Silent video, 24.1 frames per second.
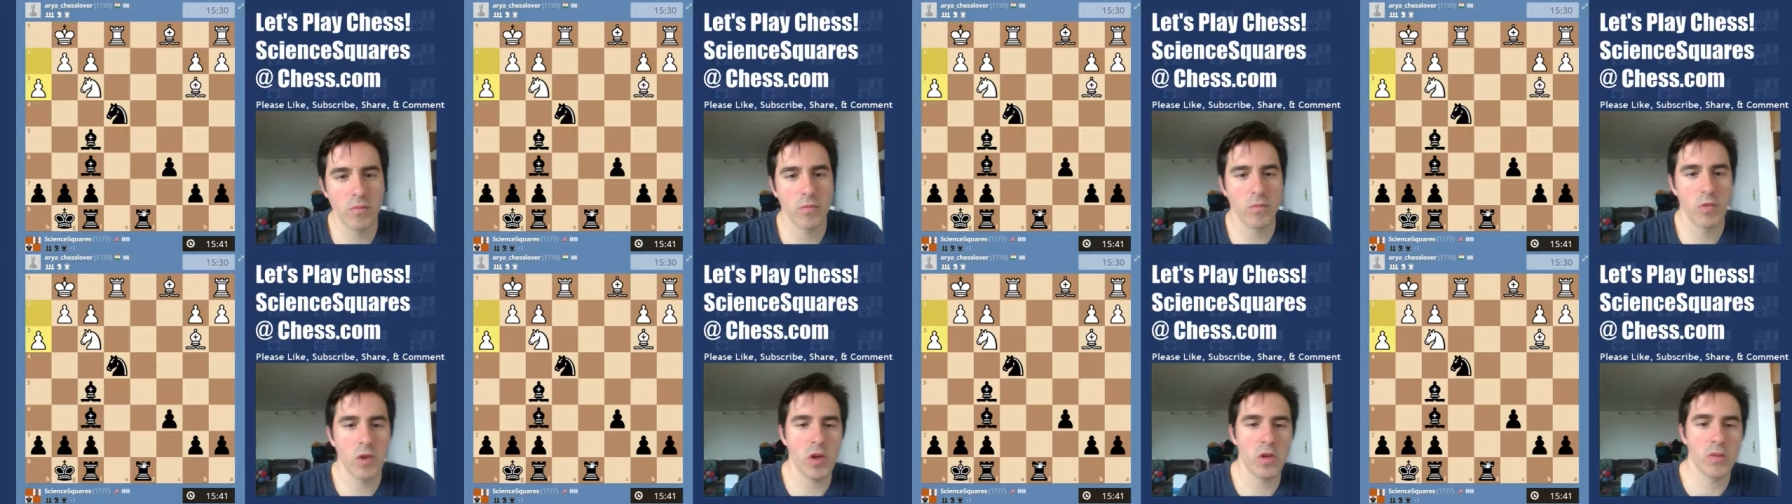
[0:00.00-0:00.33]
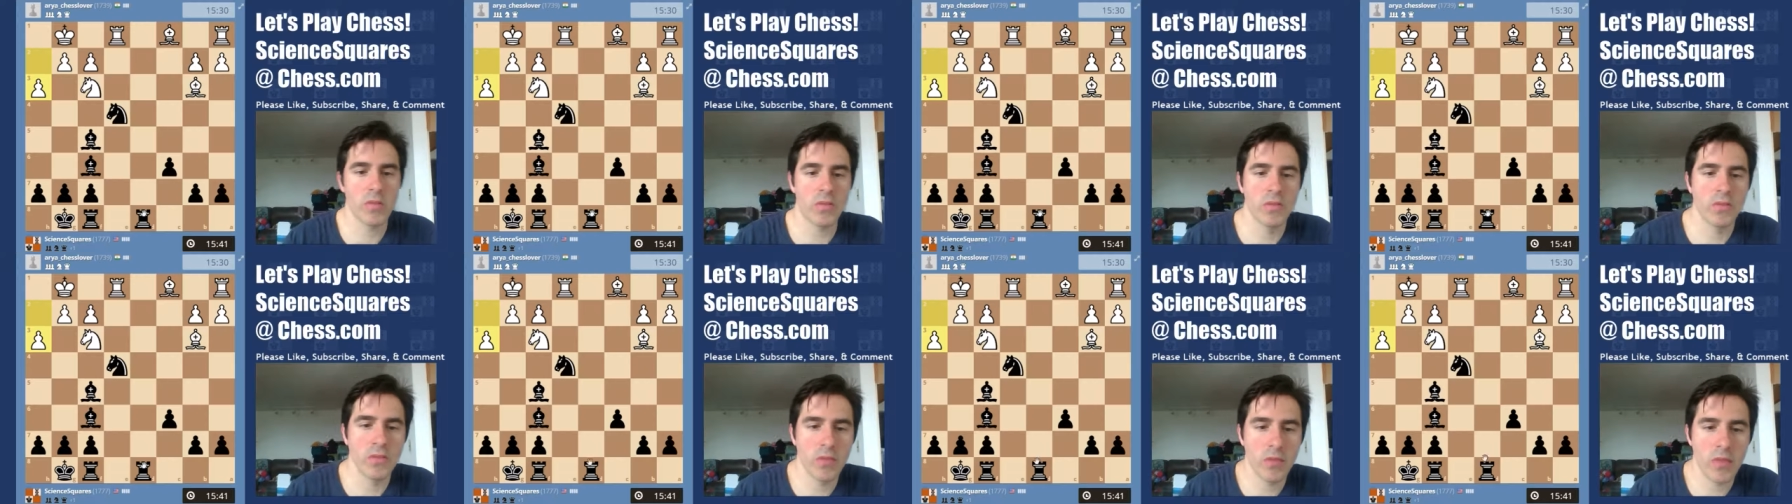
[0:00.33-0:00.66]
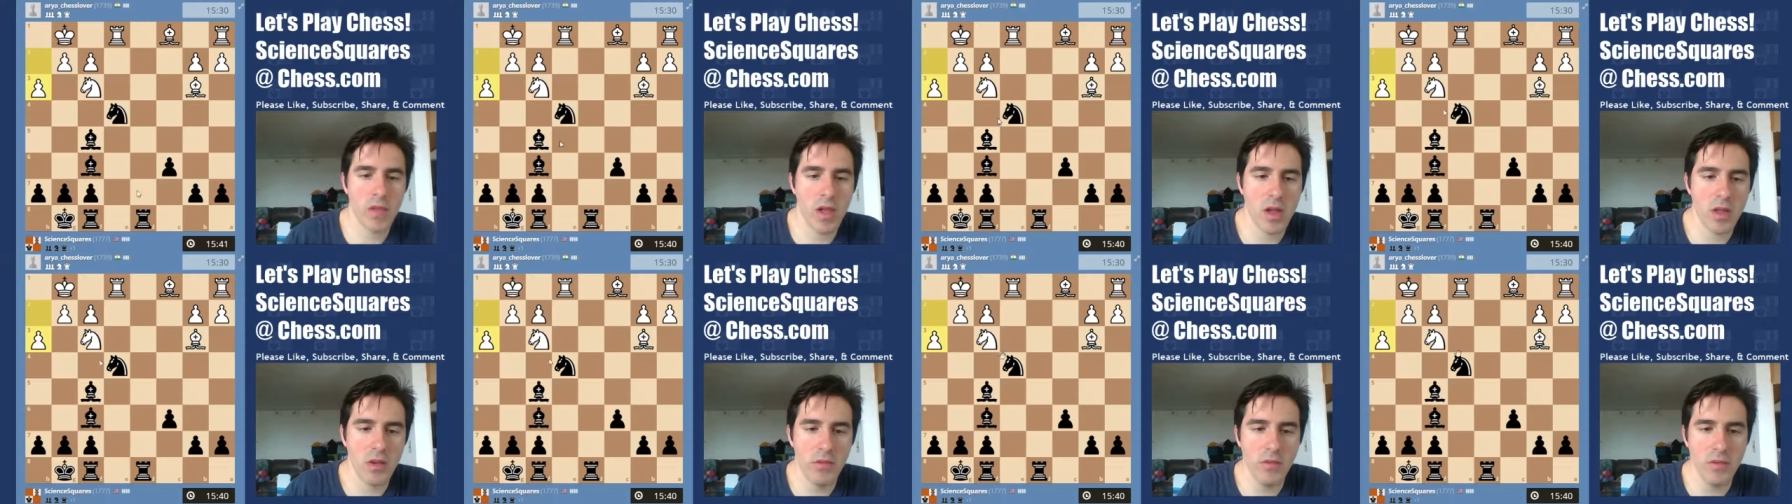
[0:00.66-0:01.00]
Well,
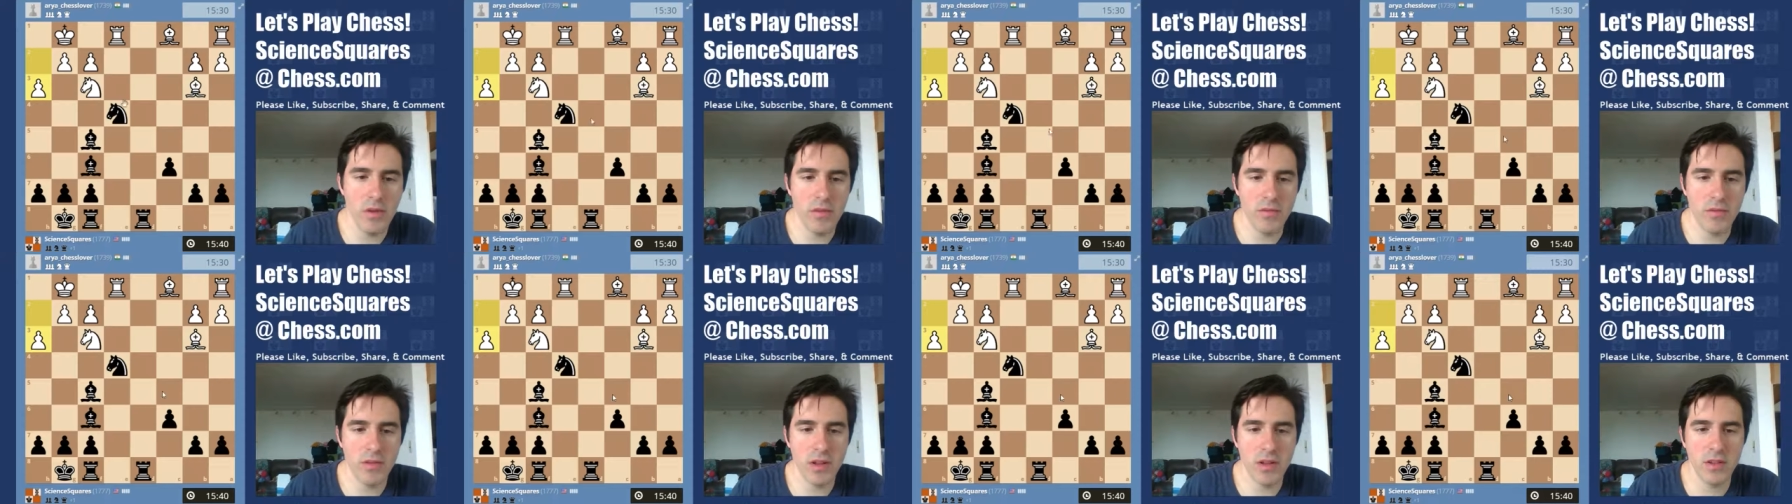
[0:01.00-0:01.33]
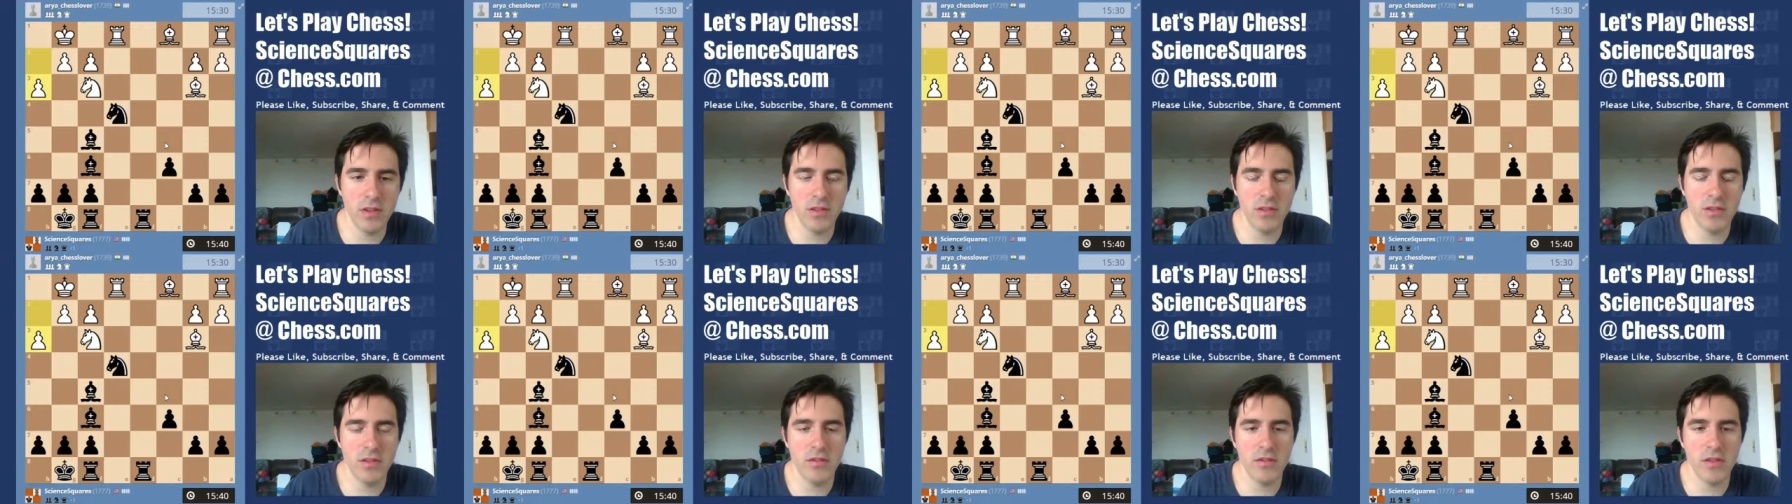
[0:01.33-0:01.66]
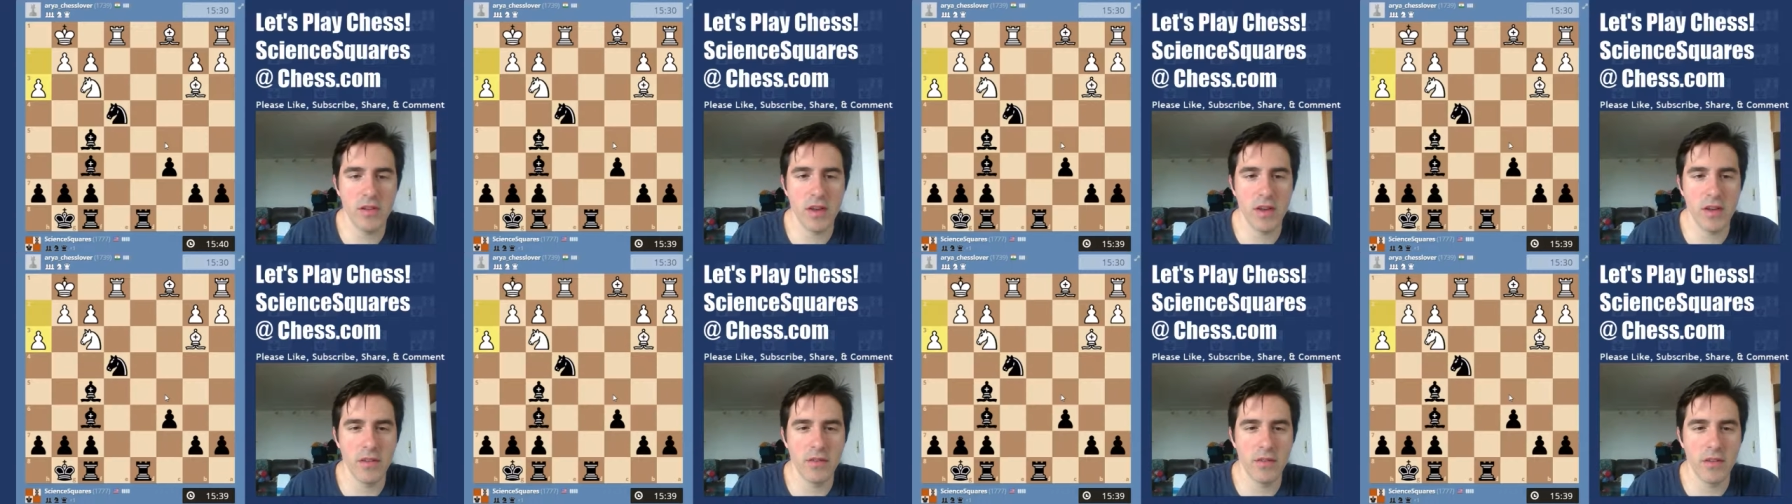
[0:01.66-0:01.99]
I do have knight
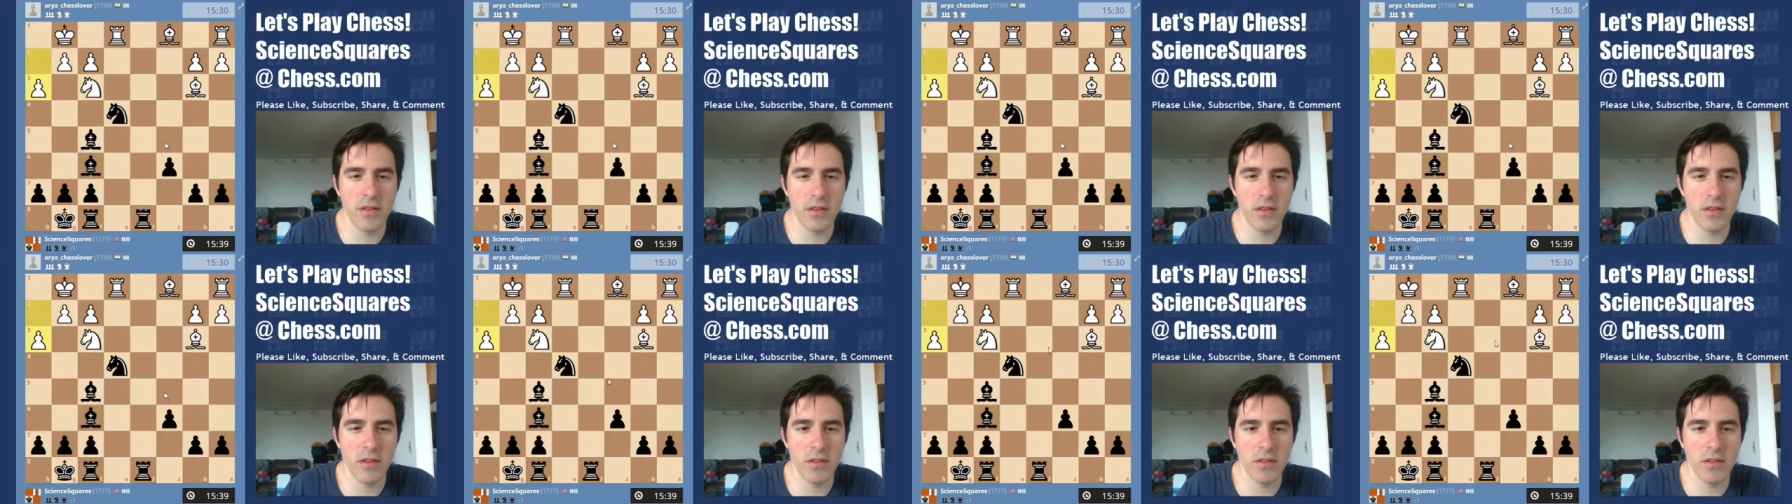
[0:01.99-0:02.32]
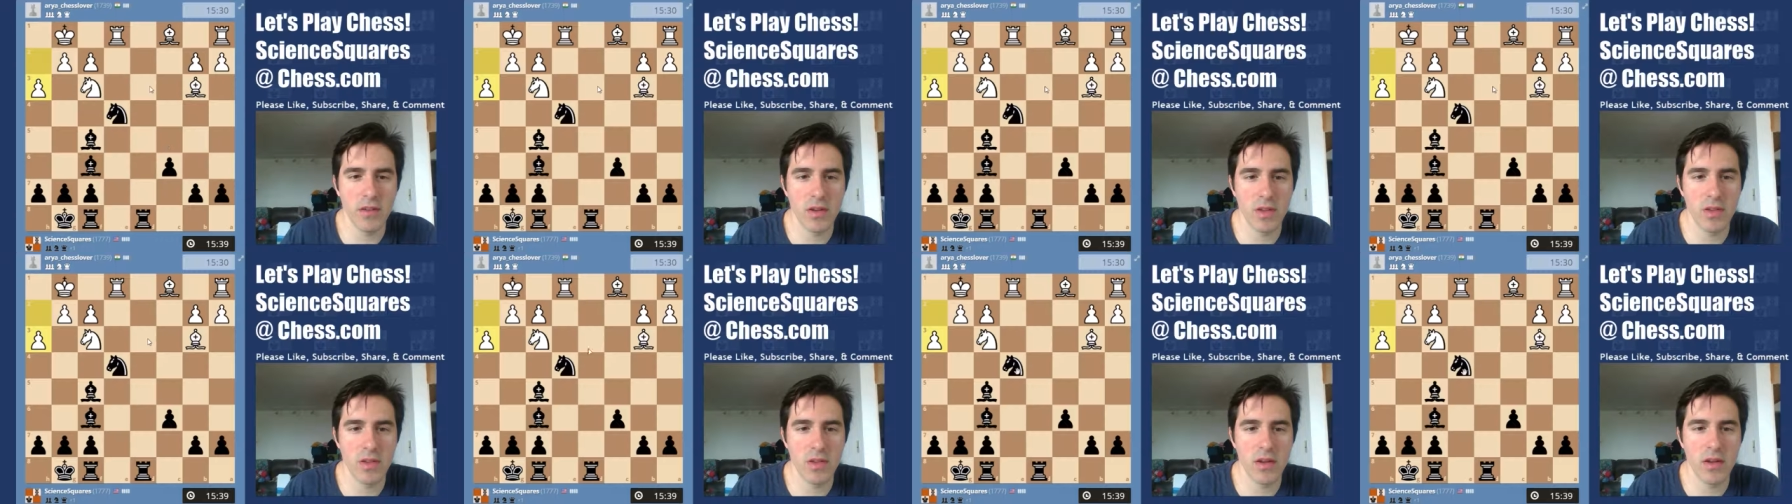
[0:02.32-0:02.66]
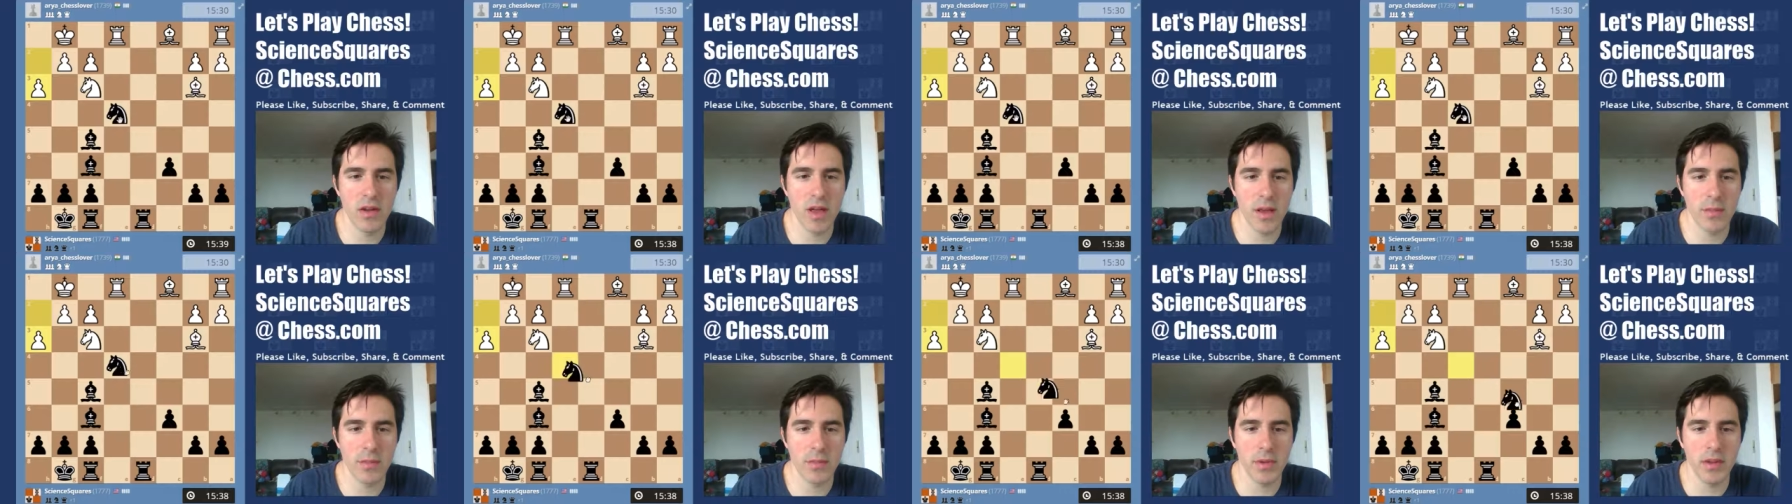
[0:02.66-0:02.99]
c5 here, and then
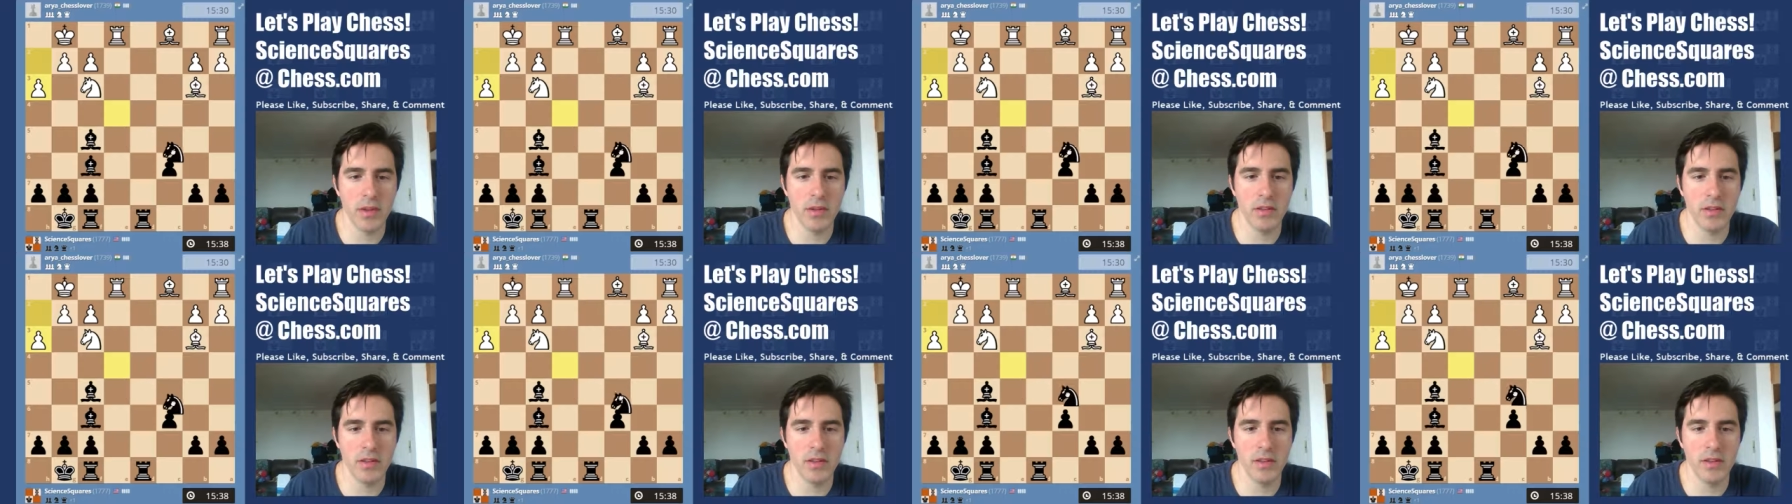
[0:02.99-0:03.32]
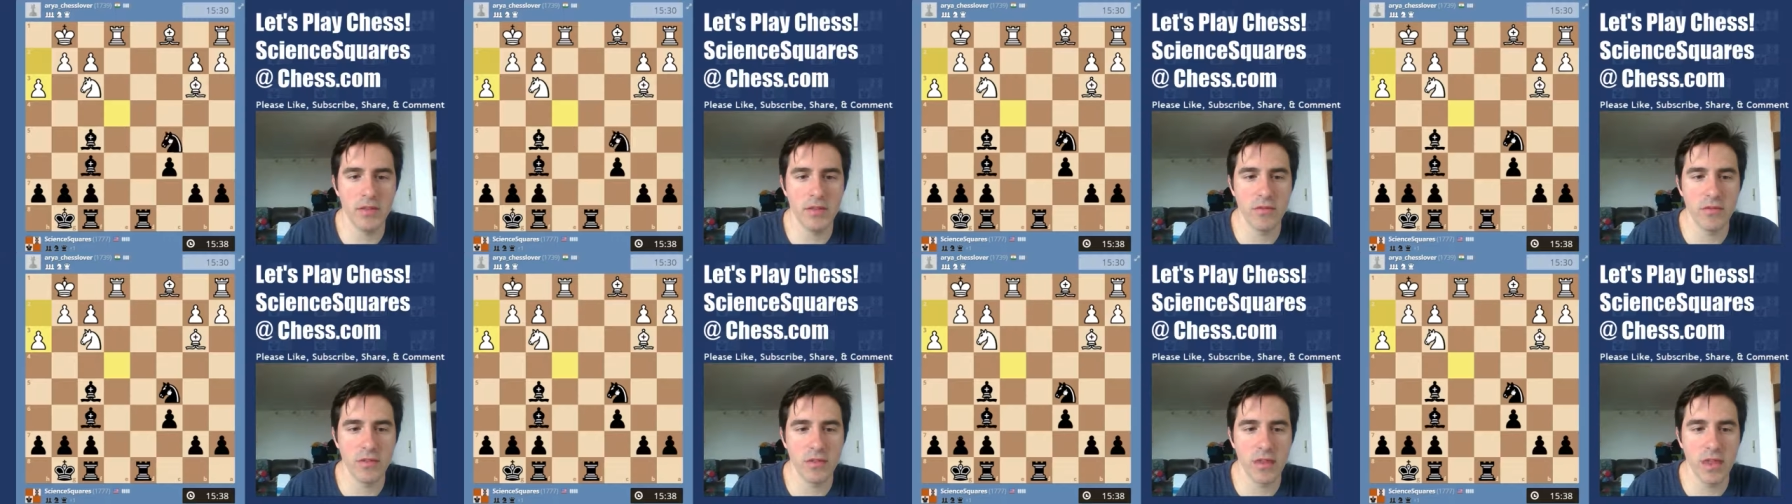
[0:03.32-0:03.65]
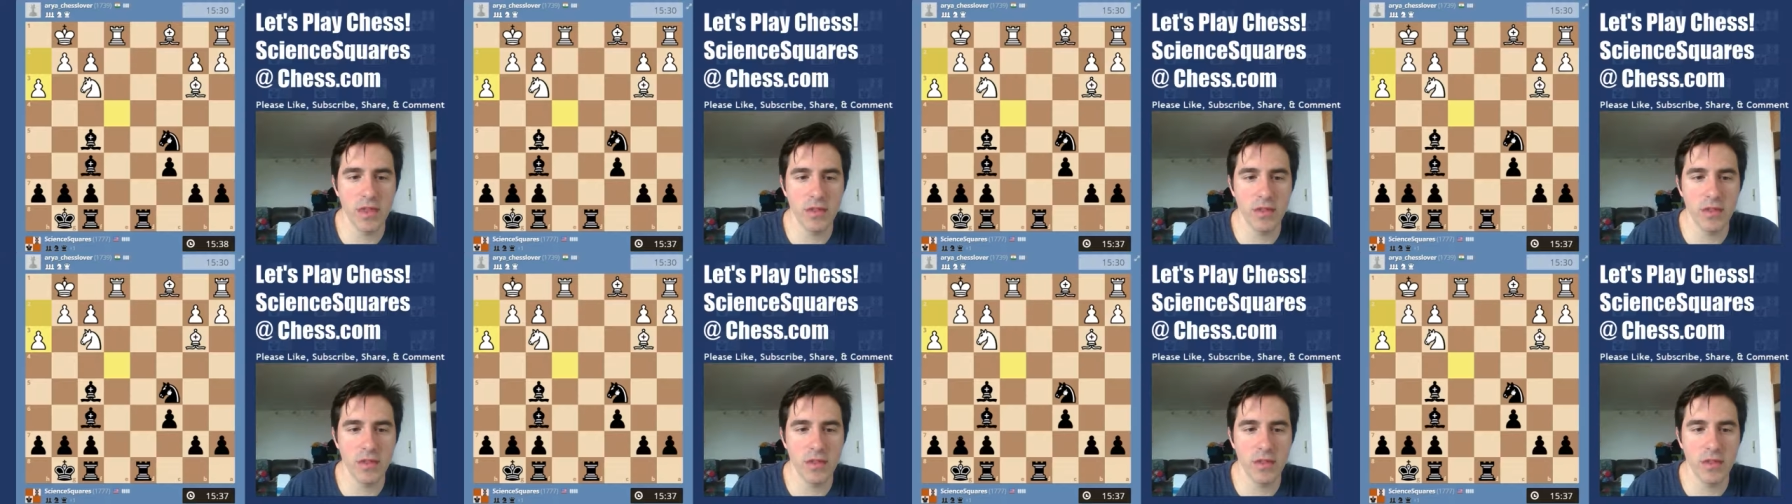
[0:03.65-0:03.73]
hopping into d3.